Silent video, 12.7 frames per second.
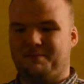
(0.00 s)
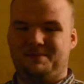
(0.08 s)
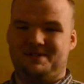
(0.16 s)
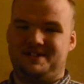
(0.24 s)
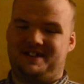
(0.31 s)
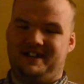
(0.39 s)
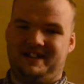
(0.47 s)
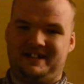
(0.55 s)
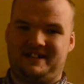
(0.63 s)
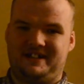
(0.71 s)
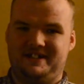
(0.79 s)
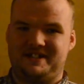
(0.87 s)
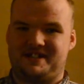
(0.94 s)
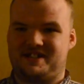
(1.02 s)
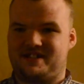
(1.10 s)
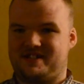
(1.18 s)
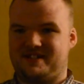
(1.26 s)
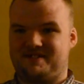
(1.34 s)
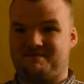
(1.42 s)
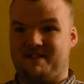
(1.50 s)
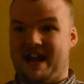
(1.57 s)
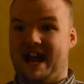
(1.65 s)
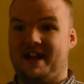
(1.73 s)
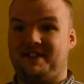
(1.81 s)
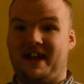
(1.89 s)
But linked lists,
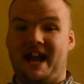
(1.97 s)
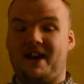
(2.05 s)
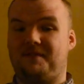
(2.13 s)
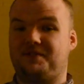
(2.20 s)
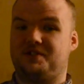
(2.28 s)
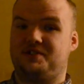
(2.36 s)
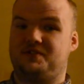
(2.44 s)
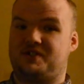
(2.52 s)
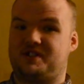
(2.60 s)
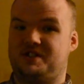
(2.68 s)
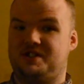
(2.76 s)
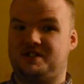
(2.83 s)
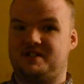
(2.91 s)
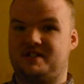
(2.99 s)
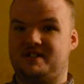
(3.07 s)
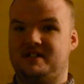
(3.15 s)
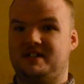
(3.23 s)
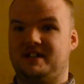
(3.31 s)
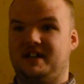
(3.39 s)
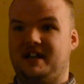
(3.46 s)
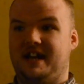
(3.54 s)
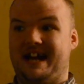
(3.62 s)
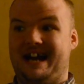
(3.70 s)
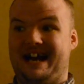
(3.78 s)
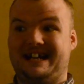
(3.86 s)
they have their usages.
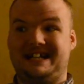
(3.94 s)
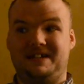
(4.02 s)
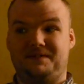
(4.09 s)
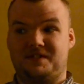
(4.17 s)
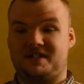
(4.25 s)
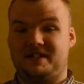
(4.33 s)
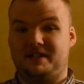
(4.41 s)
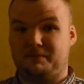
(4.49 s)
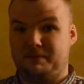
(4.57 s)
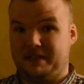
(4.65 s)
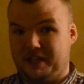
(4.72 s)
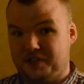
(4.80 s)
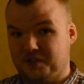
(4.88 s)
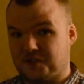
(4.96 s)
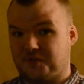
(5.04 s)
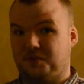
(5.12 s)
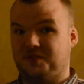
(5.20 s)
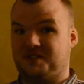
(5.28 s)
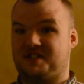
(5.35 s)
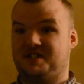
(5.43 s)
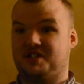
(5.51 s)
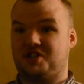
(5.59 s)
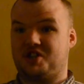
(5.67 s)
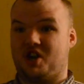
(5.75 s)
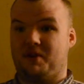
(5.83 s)
I can even see them being useful in C#.
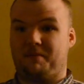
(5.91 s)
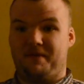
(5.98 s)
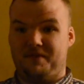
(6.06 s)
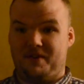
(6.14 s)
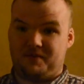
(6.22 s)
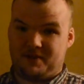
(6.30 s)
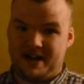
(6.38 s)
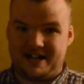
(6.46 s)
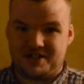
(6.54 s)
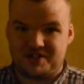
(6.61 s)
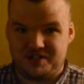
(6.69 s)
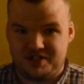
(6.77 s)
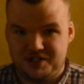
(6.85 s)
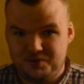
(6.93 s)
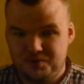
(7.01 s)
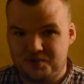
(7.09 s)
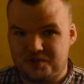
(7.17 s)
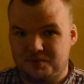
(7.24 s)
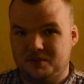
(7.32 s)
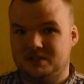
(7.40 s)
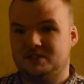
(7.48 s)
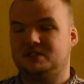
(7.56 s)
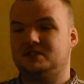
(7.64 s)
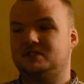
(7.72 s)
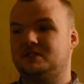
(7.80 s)
I've never actually used one.